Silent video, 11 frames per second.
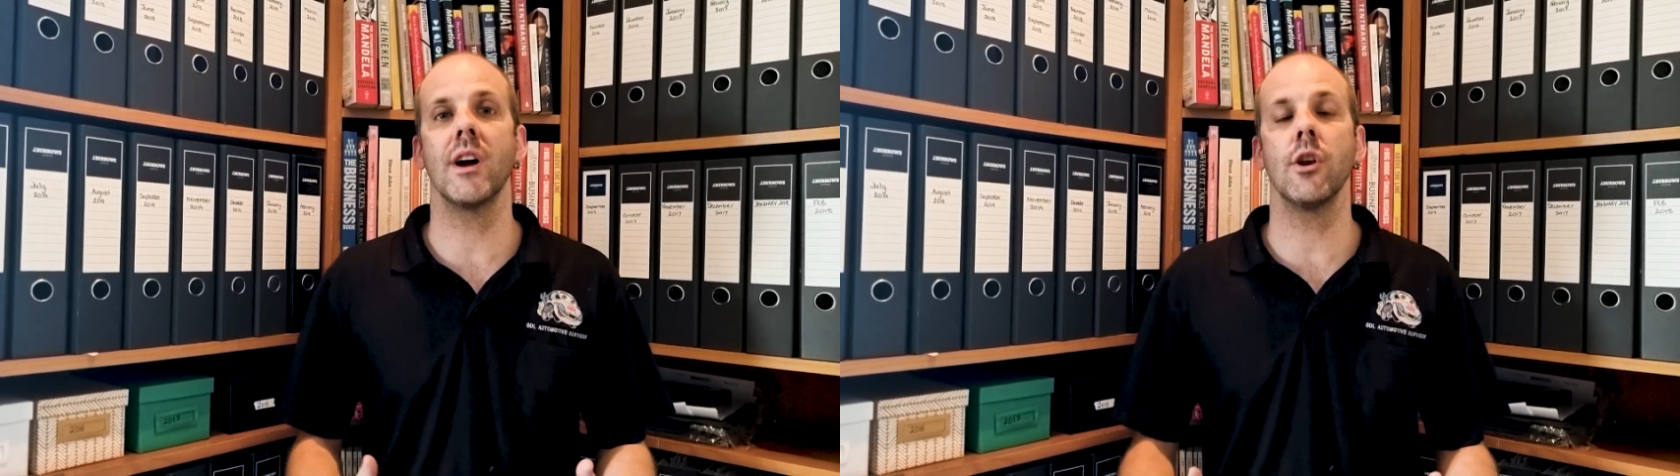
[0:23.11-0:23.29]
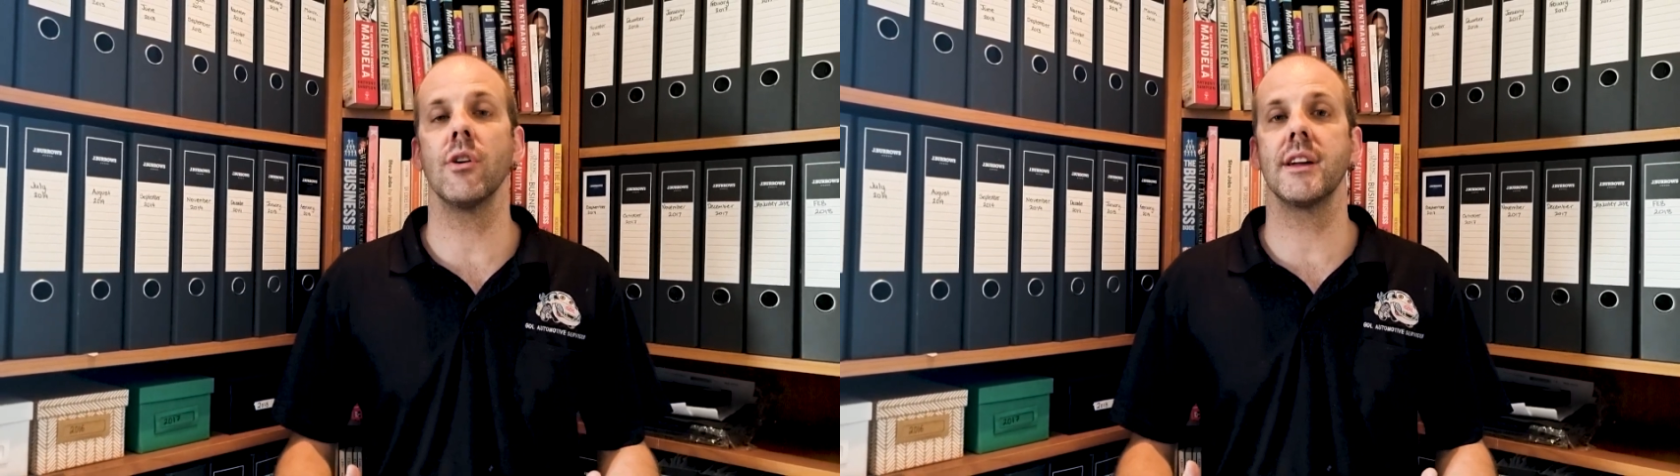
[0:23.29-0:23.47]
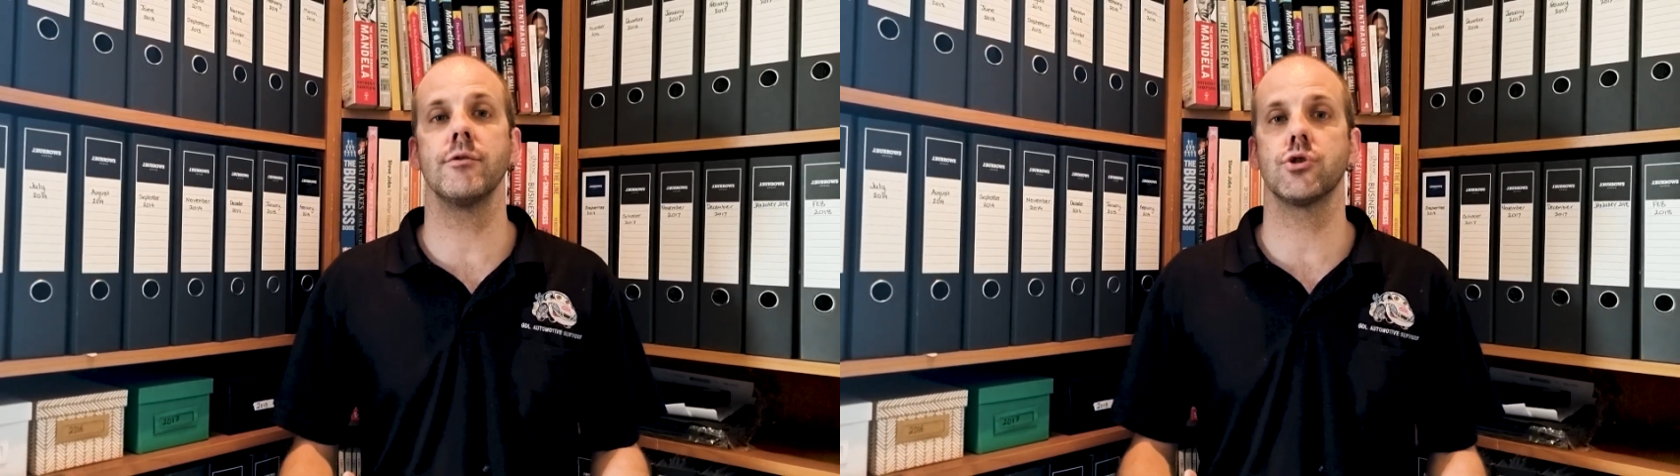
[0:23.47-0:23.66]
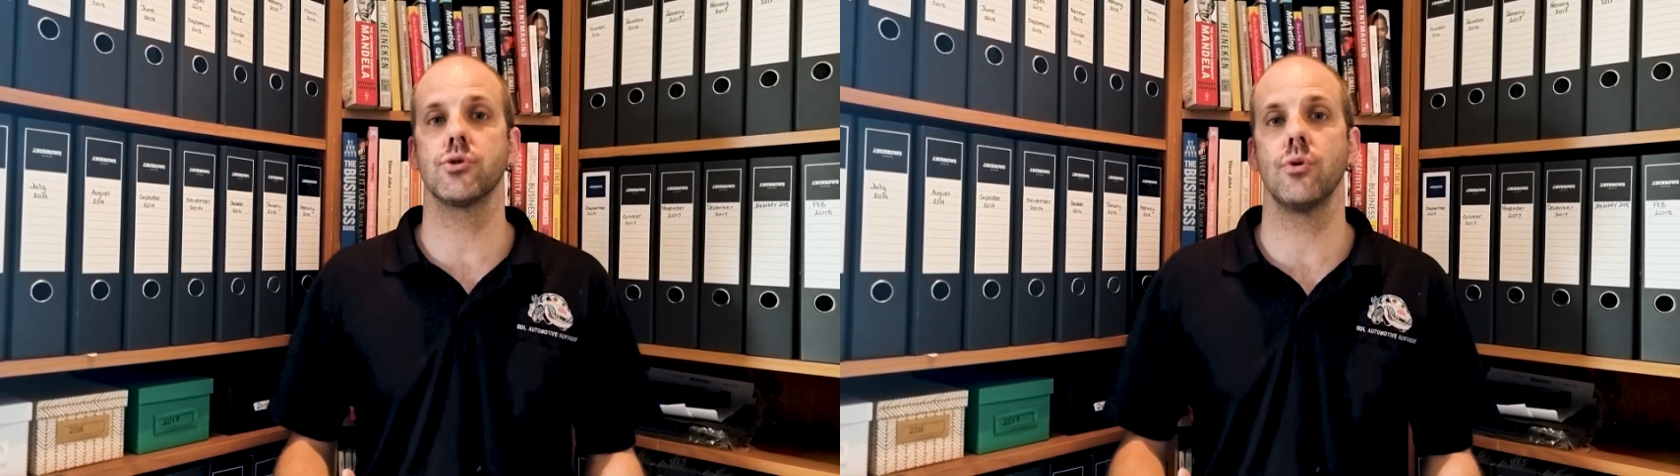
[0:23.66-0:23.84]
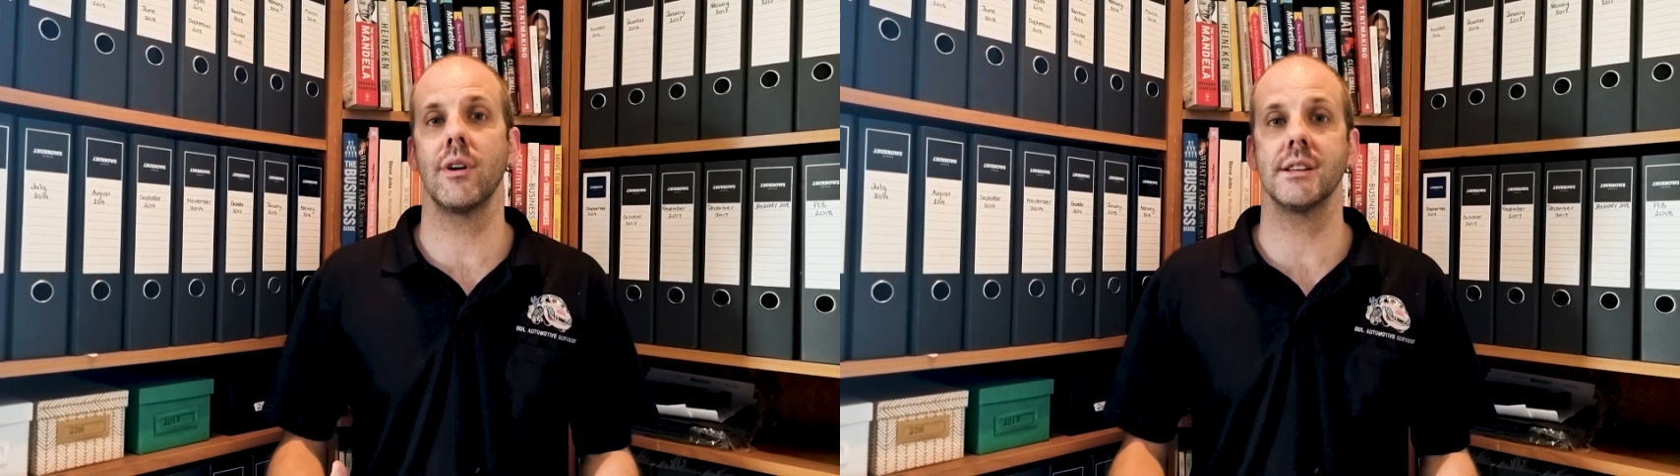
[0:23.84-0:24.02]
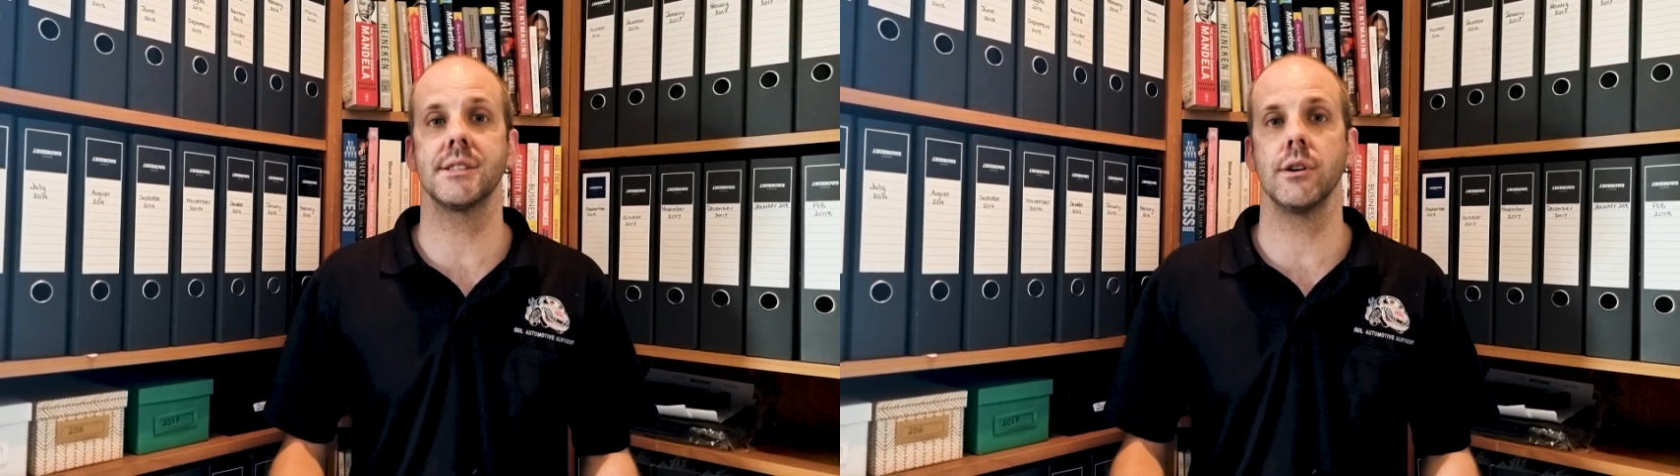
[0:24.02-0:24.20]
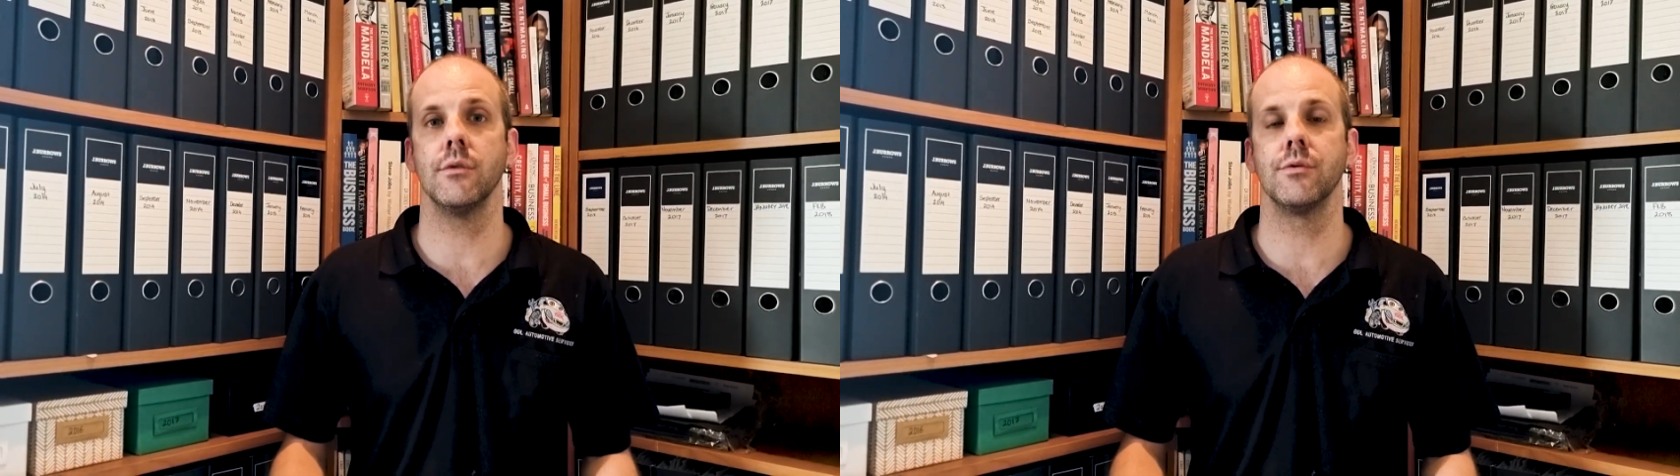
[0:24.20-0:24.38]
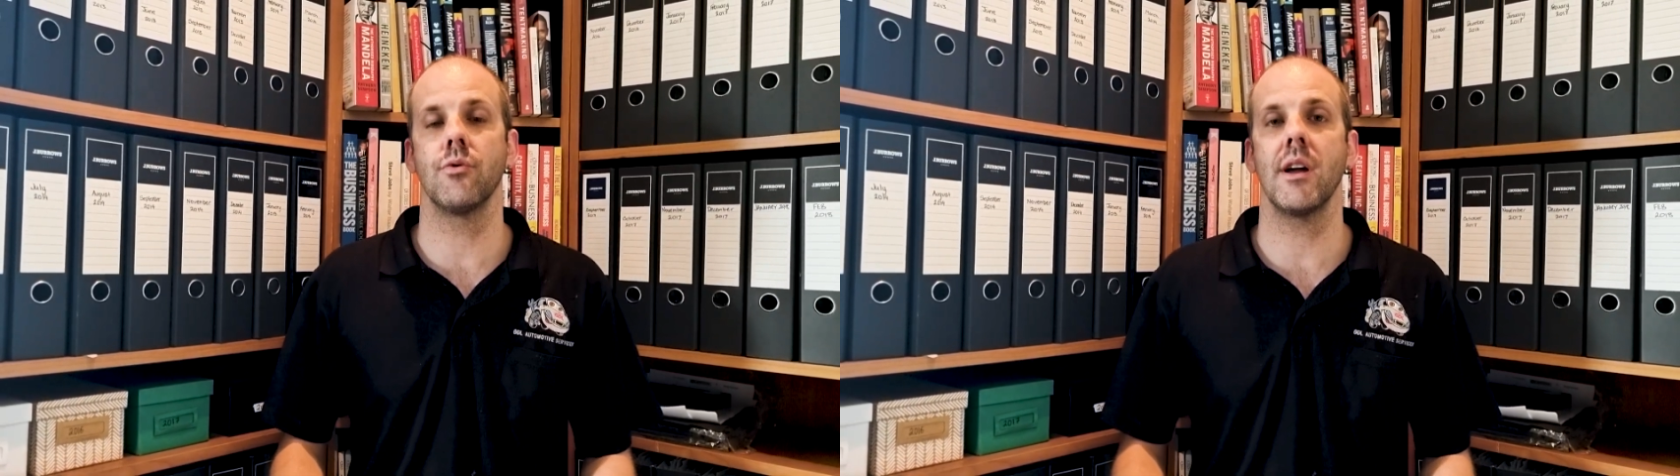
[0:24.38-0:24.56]
We're not even sure
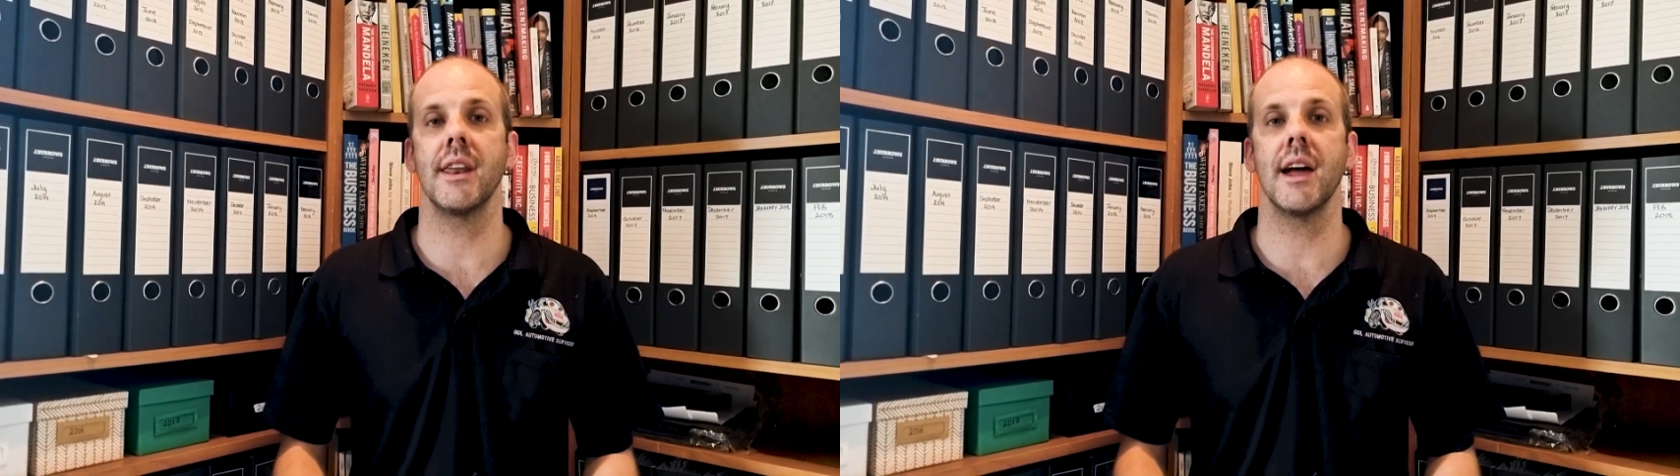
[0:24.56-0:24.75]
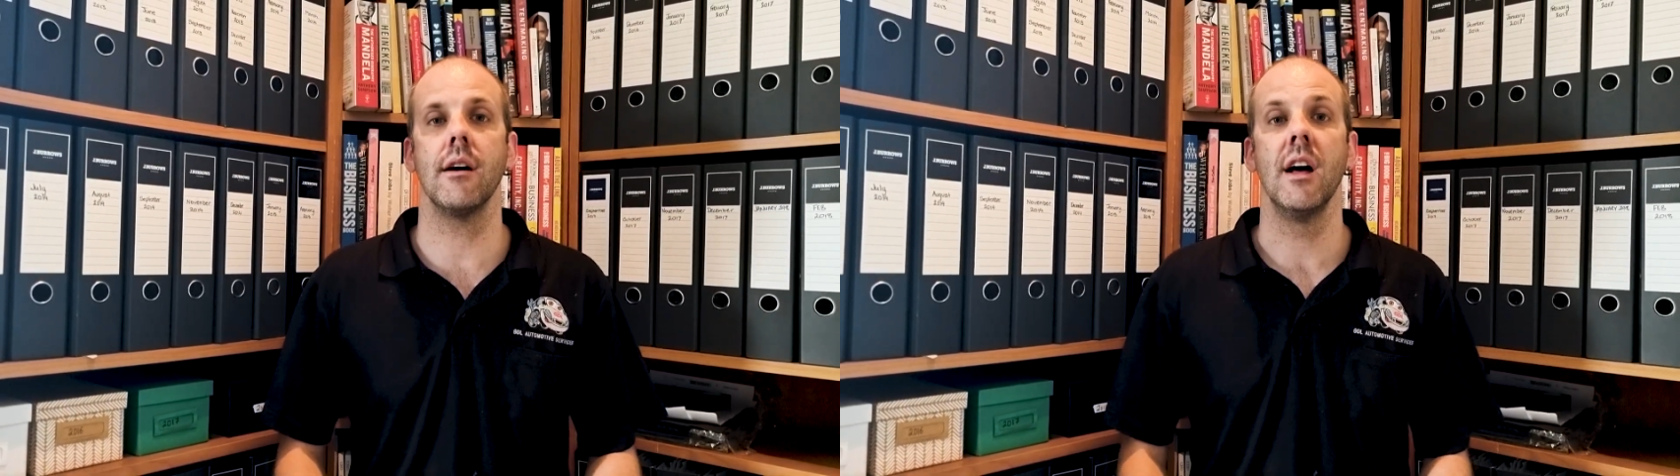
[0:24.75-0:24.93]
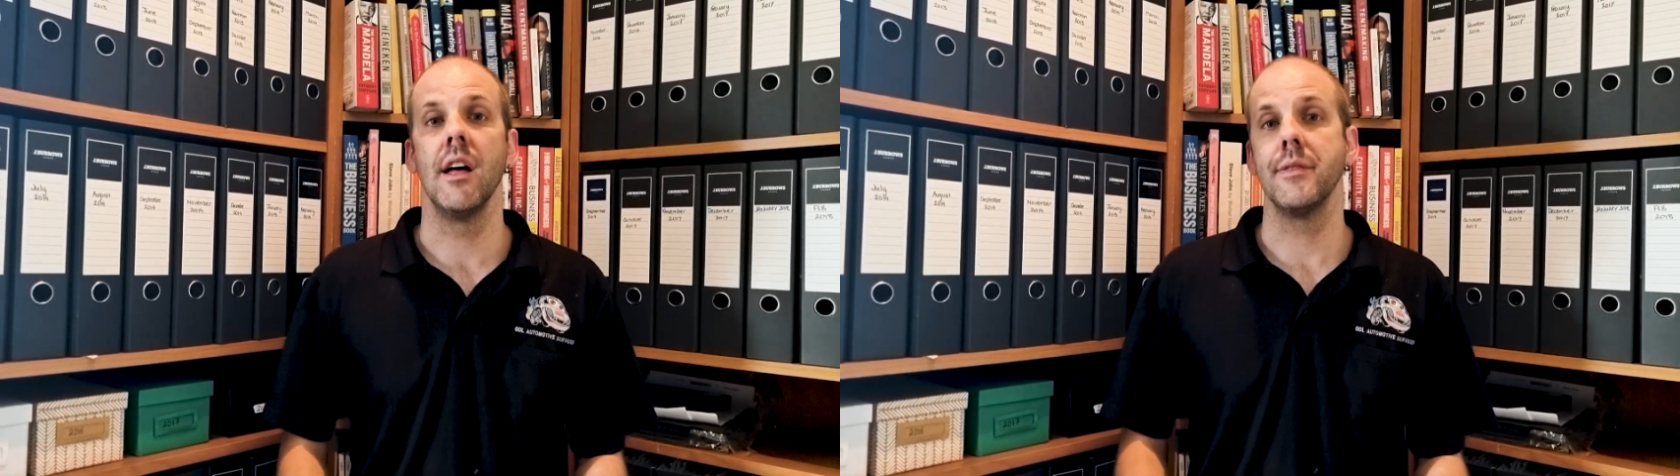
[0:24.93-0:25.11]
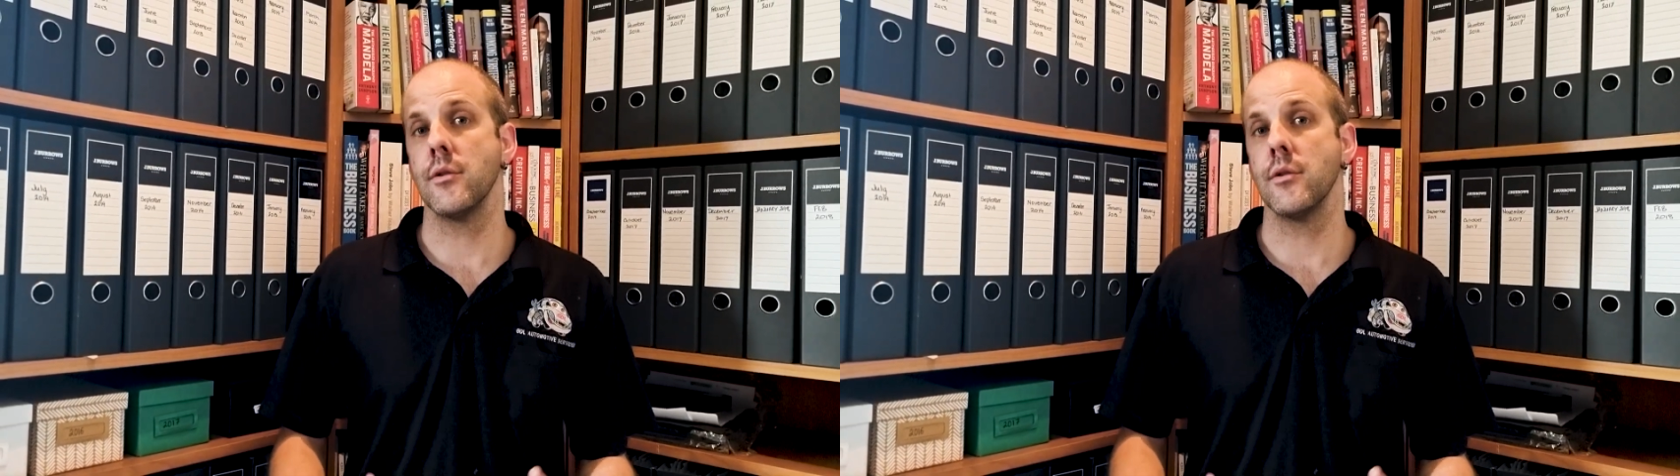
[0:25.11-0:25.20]
ourselves right now.